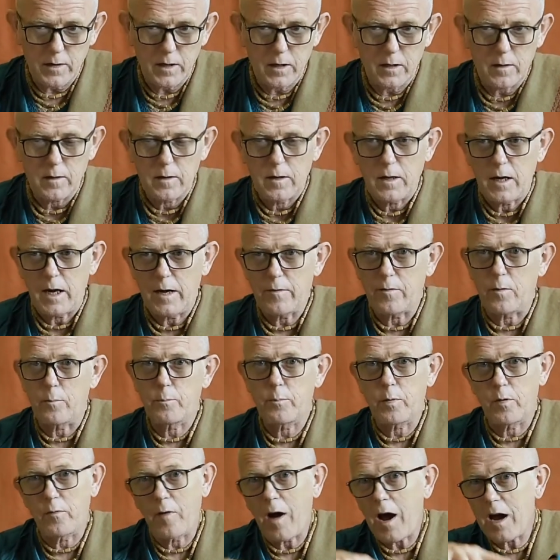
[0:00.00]
the evam
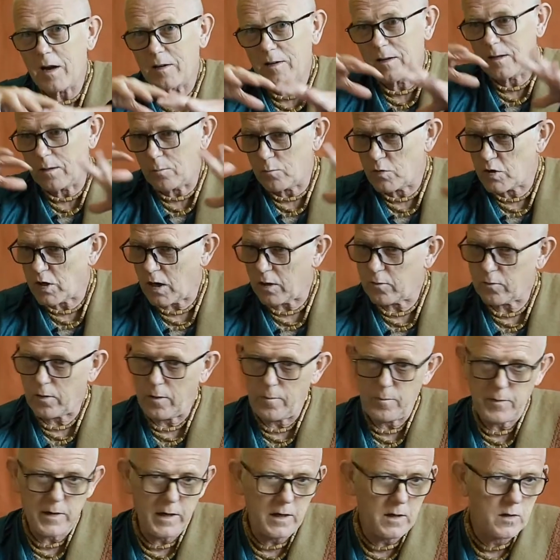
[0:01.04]
pravartitam
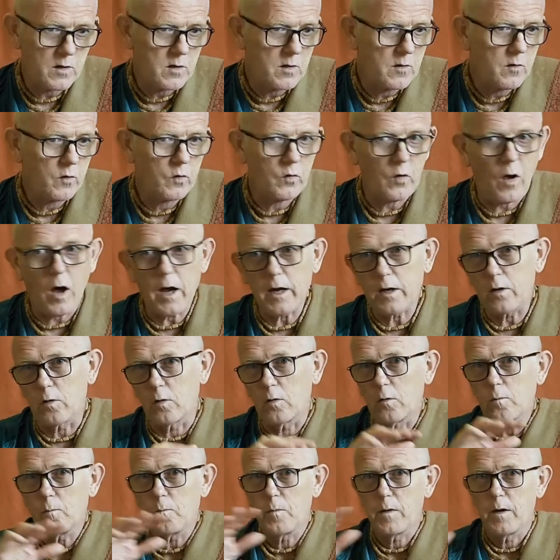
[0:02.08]
chakram, the
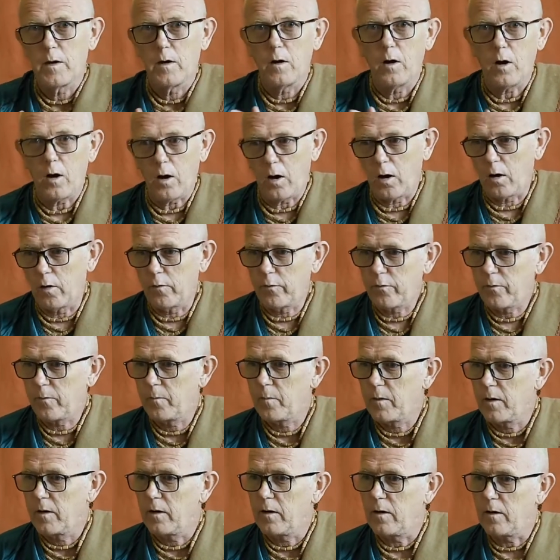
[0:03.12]
cycle of
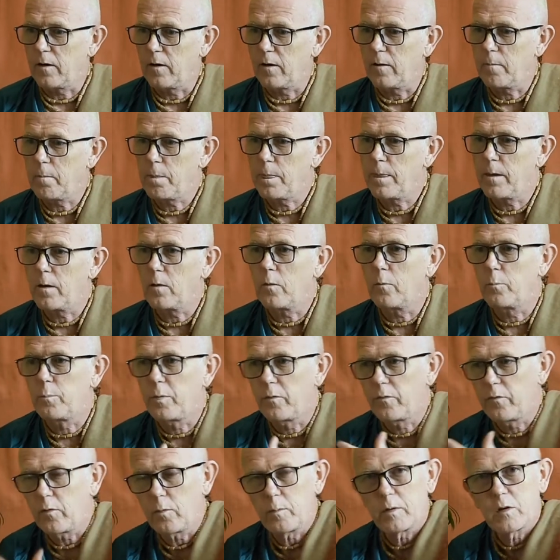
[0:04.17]

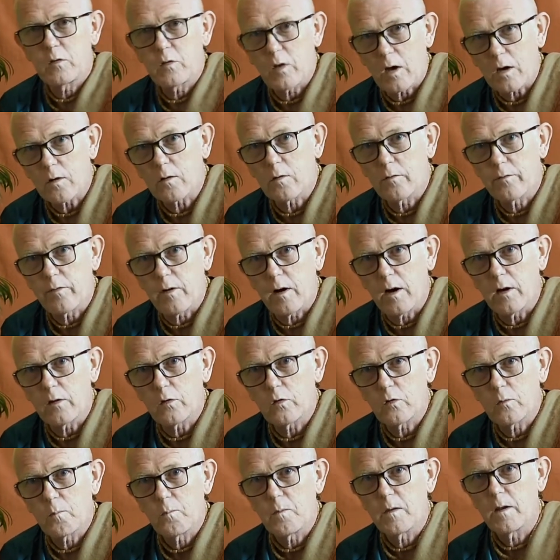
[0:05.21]
performing
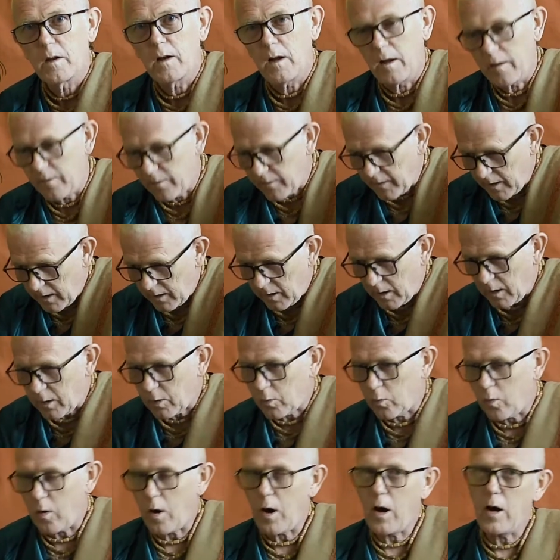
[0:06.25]
sacrifice and then
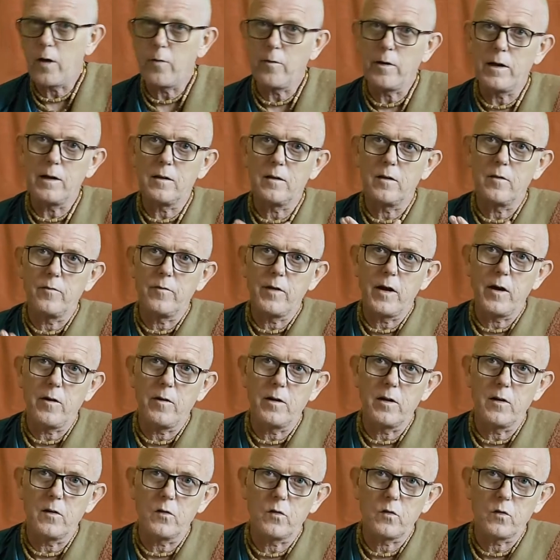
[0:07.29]
acquiring the
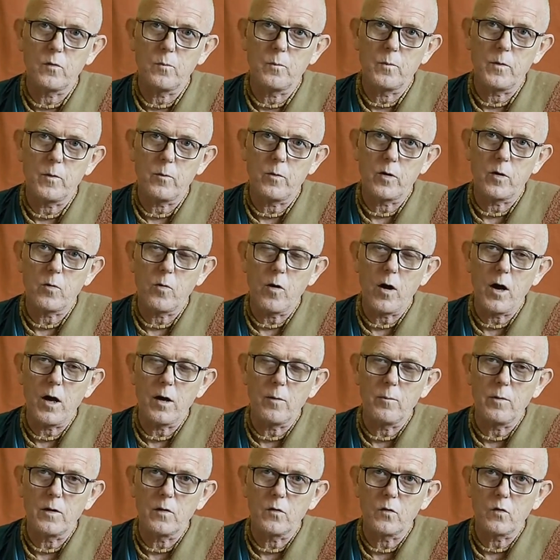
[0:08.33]
various
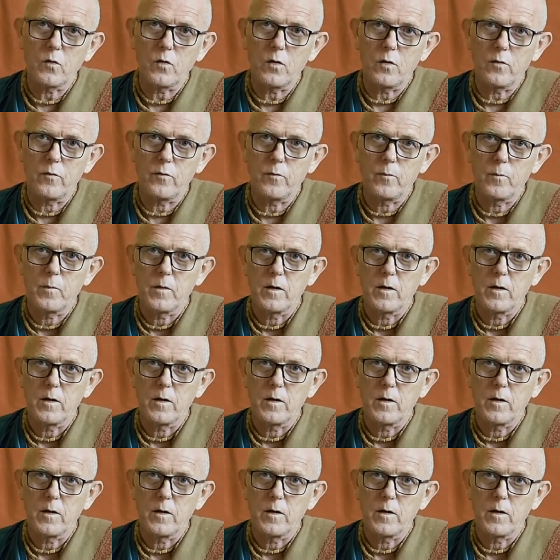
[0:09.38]
requirements of